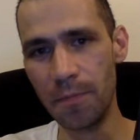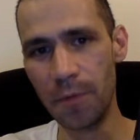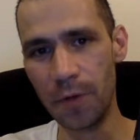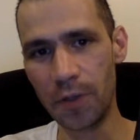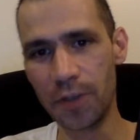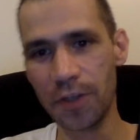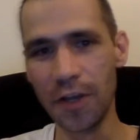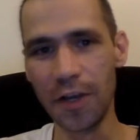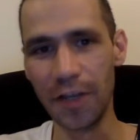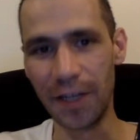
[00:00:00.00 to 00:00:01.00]
books,
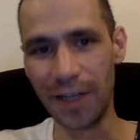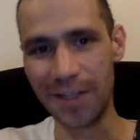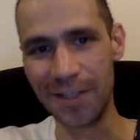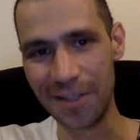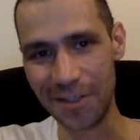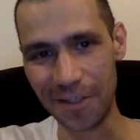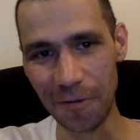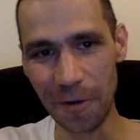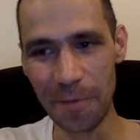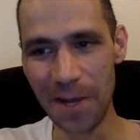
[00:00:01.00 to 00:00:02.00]
like I said,
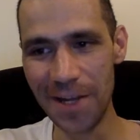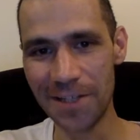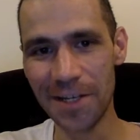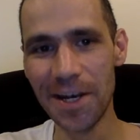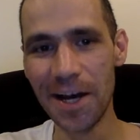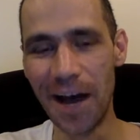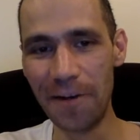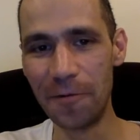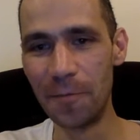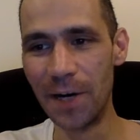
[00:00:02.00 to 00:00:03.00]
slower pace. I
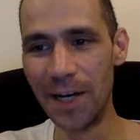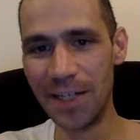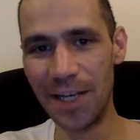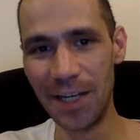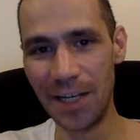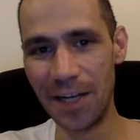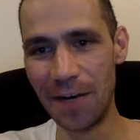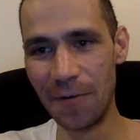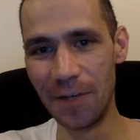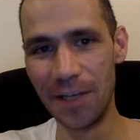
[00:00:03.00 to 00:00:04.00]
don't mind hanging
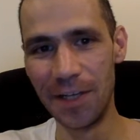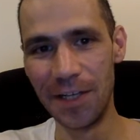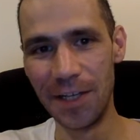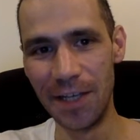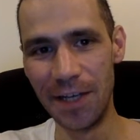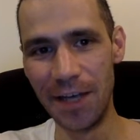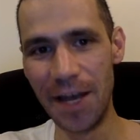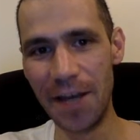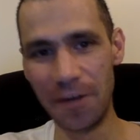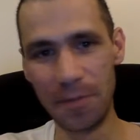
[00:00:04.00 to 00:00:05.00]
out in a
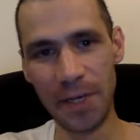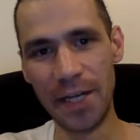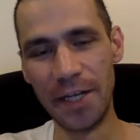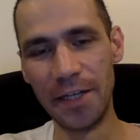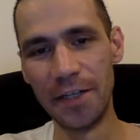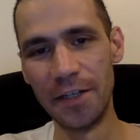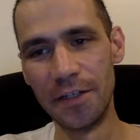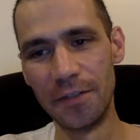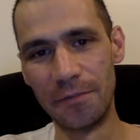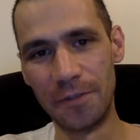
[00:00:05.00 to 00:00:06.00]
hangar bay
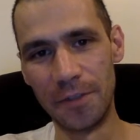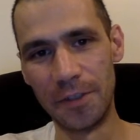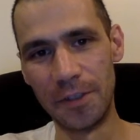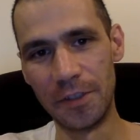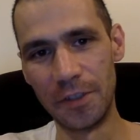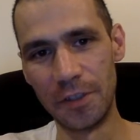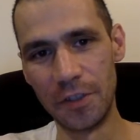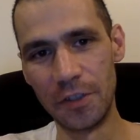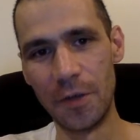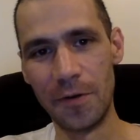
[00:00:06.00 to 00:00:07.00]
for
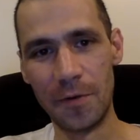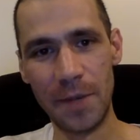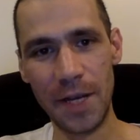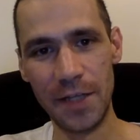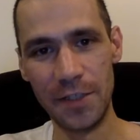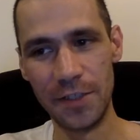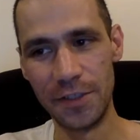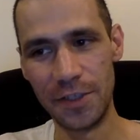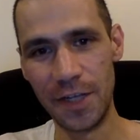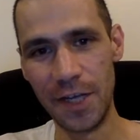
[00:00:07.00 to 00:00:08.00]
200
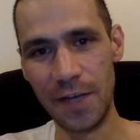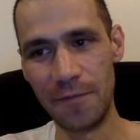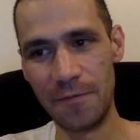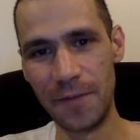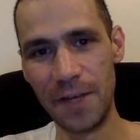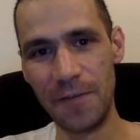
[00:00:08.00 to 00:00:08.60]
pages if